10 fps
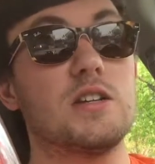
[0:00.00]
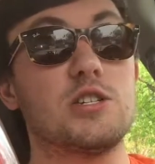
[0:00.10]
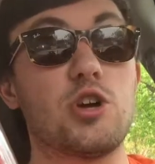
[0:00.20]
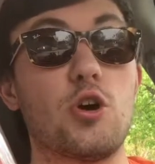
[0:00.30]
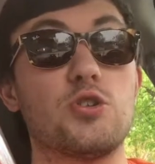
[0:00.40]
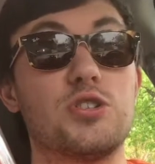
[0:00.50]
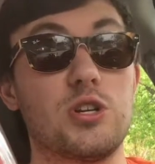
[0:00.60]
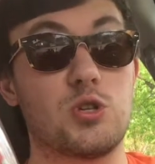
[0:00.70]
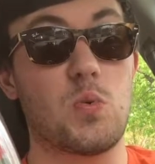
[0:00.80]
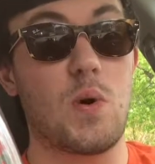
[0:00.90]

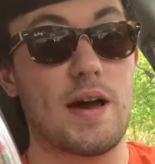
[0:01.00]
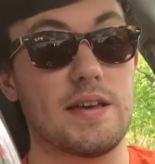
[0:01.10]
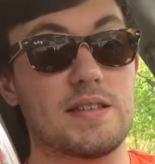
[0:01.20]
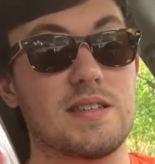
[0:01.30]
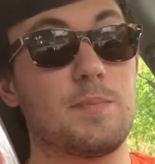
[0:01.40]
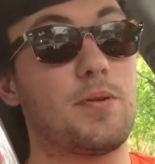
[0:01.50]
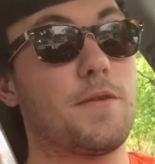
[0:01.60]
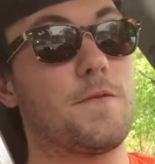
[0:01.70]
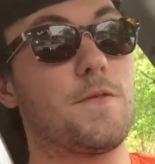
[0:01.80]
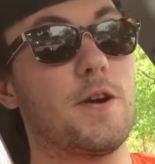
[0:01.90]
toasted twice,
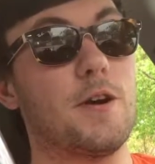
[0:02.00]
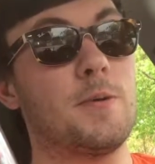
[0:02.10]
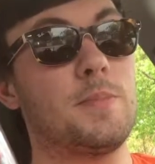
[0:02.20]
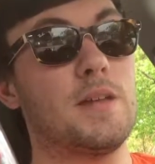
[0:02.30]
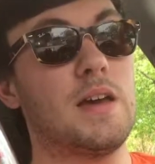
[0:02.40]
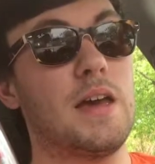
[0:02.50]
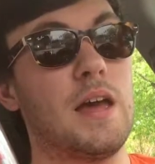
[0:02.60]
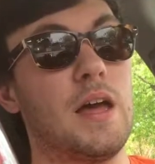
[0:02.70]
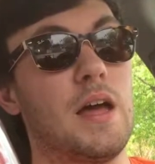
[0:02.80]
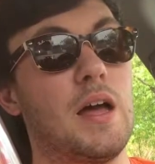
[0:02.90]
preferably
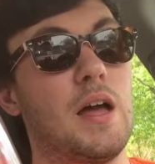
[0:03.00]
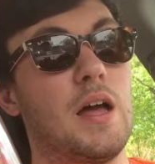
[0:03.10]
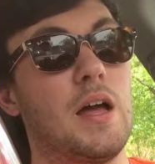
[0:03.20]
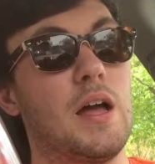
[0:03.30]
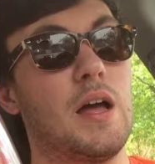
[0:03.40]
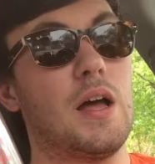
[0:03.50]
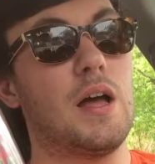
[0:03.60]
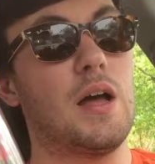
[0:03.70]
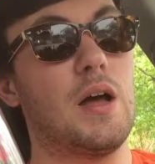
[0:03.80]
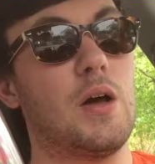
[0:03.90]

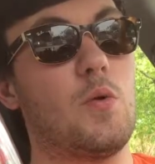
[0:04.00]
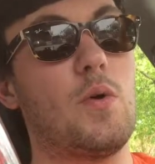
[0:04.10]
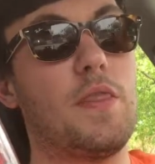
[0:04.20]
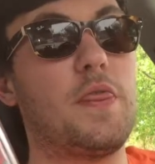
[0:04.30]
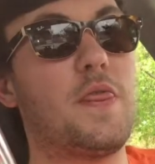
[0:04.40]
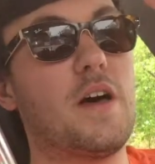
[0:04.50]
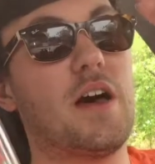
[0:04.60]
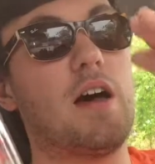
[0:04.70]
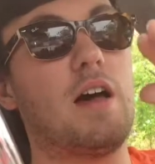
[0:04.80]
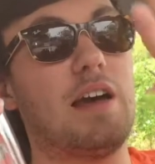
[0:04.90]
with
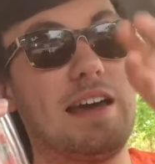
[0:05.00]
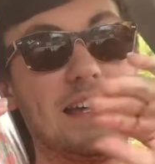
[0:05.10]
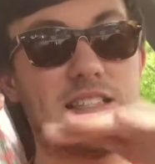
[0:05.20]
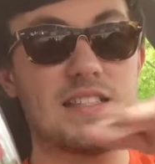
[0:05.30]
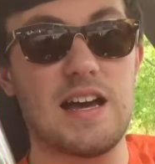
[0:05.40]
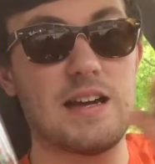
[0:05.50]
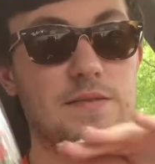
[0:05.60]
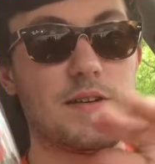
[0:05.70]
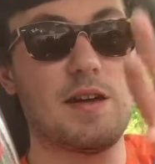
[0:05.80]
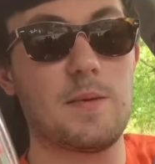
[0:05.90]
the inside
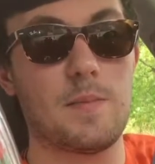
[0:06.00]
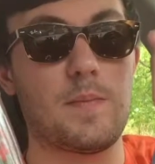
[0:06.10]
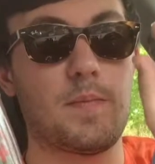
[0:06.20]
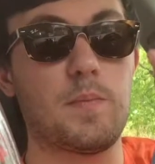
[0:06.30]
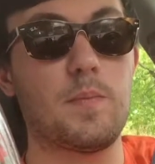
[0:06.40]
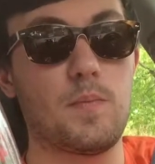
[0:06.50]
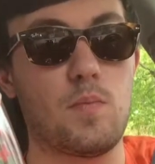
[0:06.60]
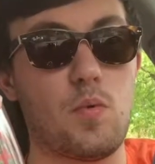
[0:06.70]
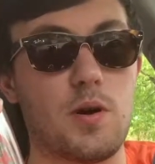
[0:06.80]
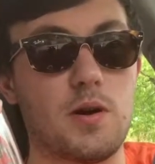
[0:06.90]
of it
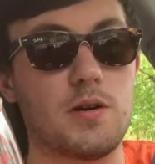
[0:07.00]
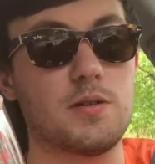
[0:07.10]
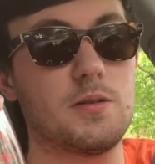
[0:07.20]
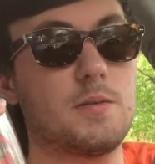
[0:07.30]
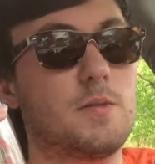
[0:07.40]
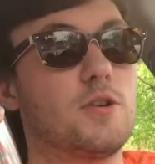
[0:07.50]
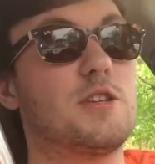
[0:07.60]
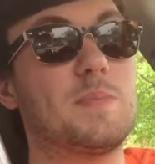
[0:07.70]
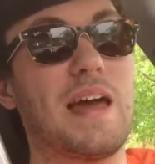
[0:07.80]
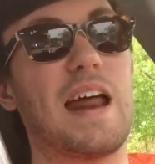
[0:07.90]
more
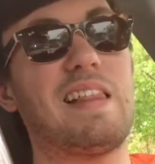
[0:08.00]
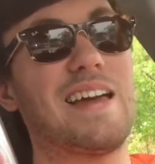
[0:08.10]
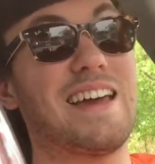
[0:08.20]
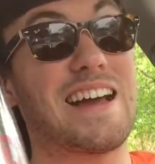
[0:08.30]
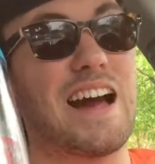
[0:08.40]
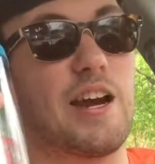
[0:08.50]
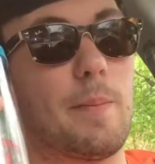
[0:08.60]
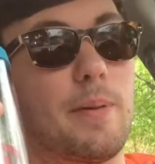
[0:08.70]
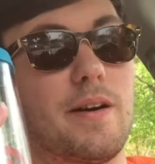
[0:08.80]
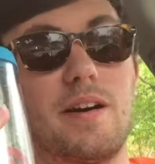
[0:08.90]
crispy, and I like it kind
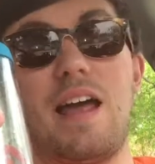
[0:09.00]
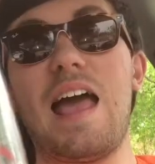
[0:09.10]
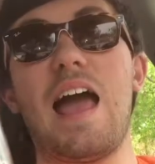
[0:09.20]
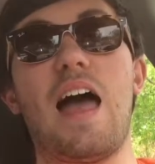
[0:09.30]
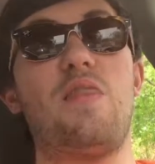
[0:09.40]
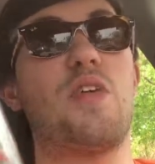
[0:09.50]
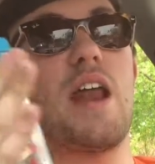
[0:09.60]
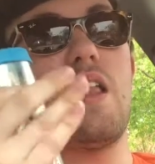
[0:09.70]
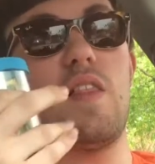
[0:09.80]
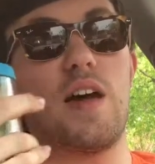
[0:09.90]
of burnt. And
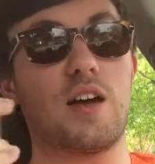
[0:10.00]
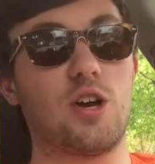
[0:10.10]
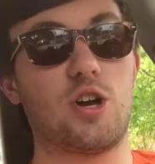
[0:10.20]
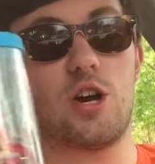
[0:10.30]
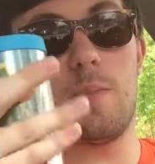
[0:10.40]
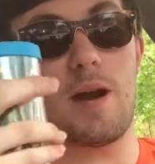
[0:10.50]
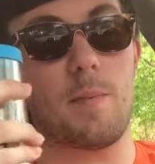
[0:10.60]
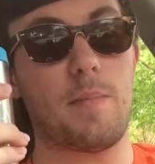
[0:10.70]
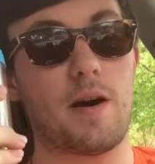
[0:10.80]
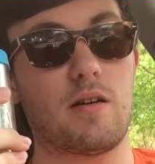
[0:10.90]
then I like a good amount
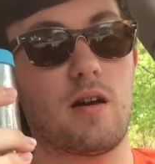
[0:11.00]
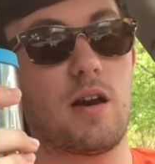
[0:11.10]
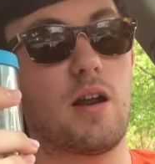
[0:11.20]
of butter on